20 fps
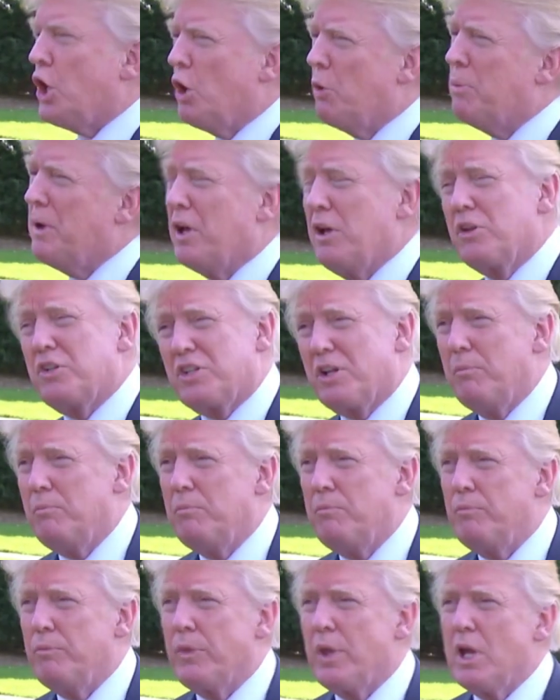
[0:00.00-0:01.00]
Cuba? you, some,
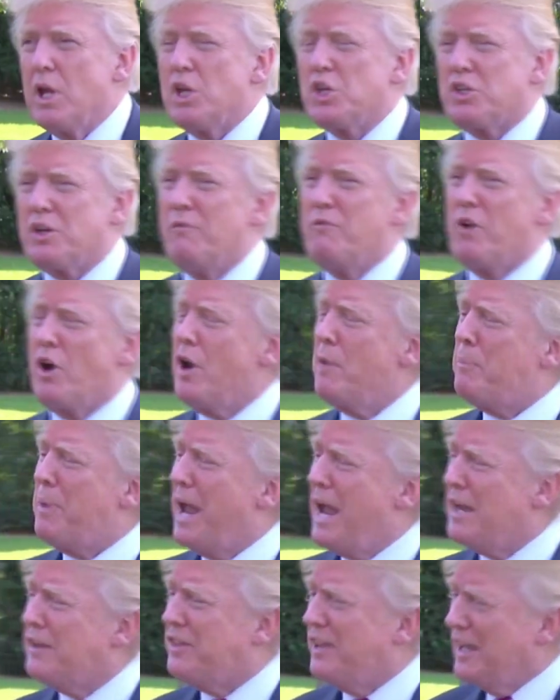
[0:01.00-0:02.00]
some very
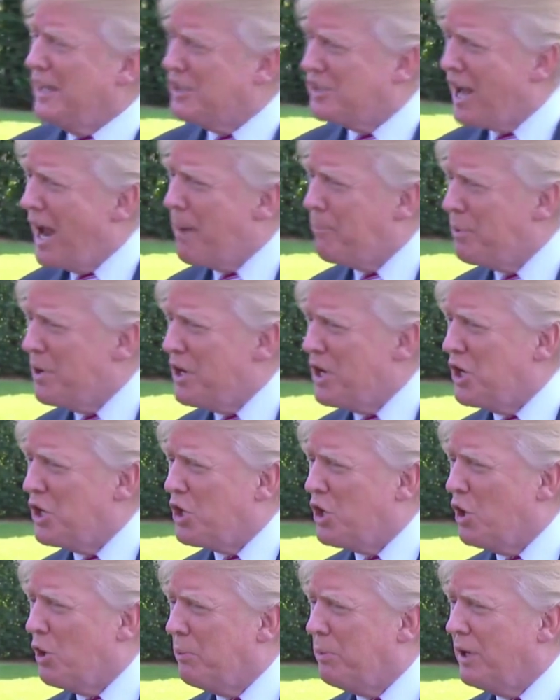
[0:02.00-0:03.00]
bad things happened in
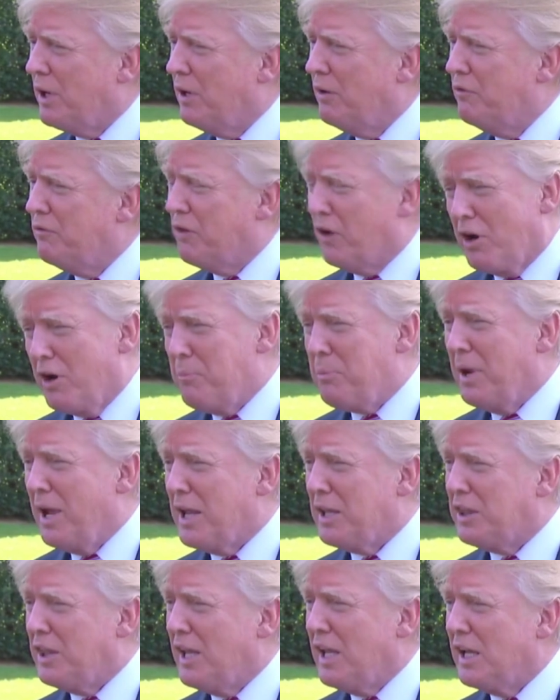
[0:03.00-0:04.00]
Cuba. Very
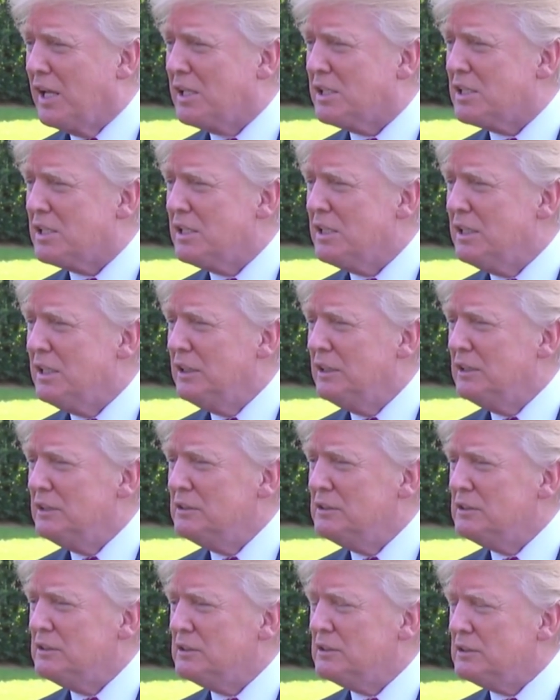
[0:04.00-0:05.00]
bad things.
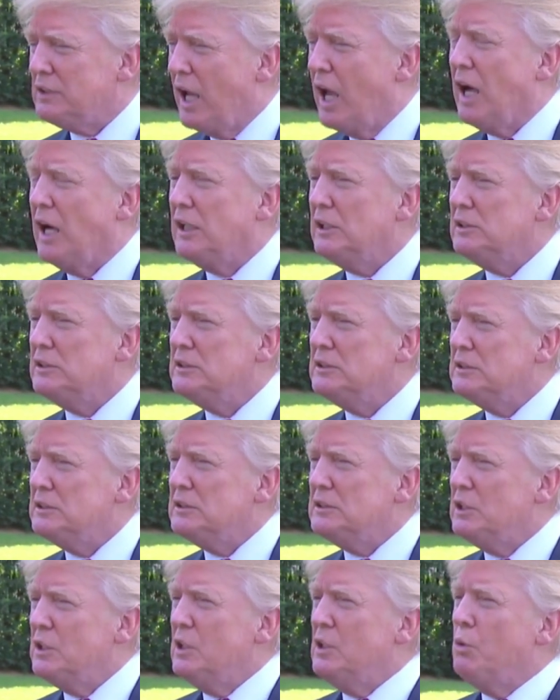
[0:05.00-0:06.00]
Yeah.
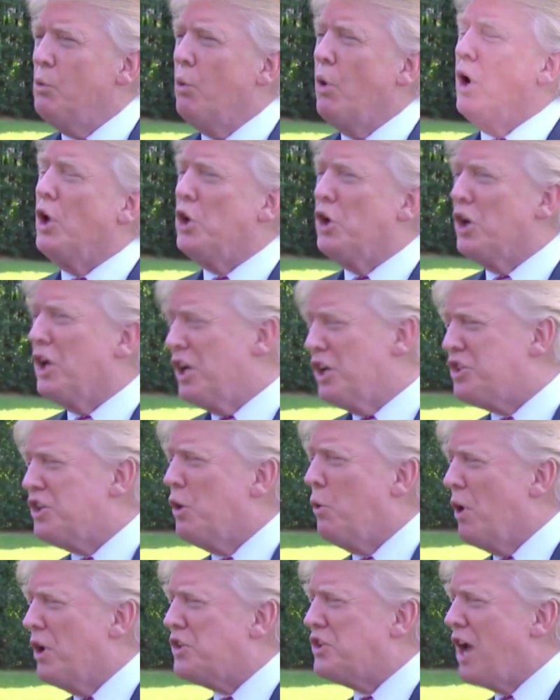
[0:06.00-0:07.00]
Well, you're going to
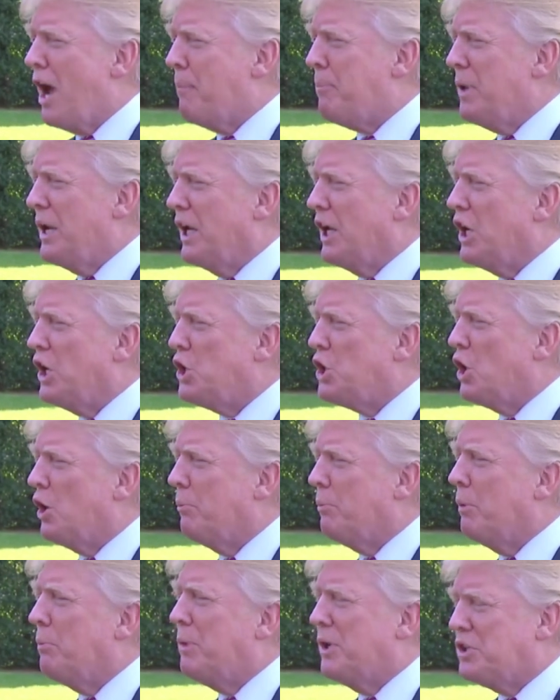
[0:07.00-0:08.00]
see what's happening in
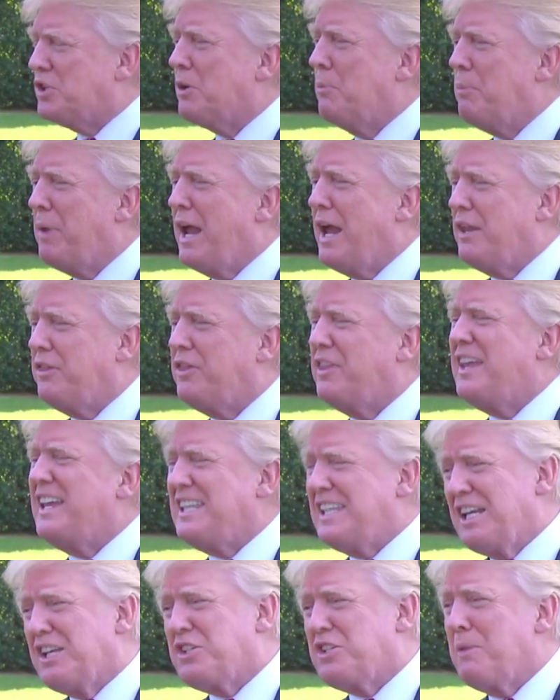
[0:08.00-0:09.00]
Cuba, but some bad,
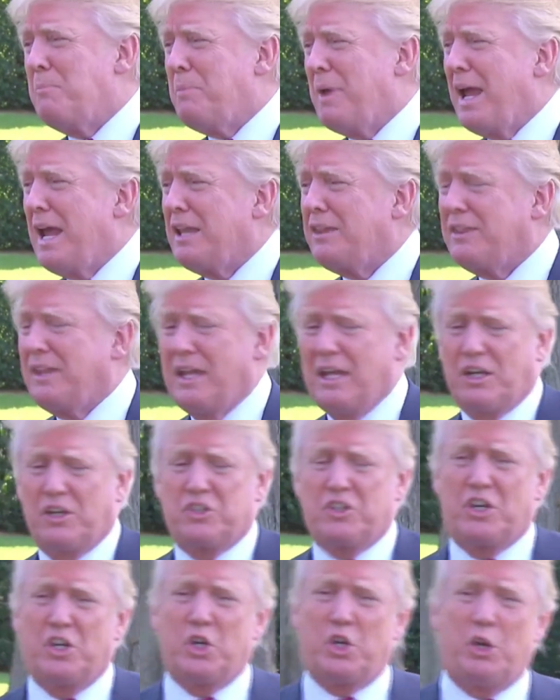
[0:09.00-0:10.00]
they did some bad
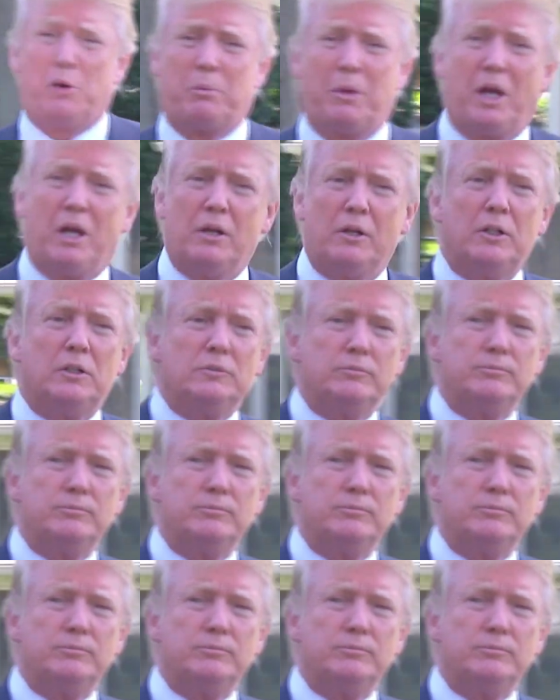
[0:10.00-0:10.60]
things in Cuba.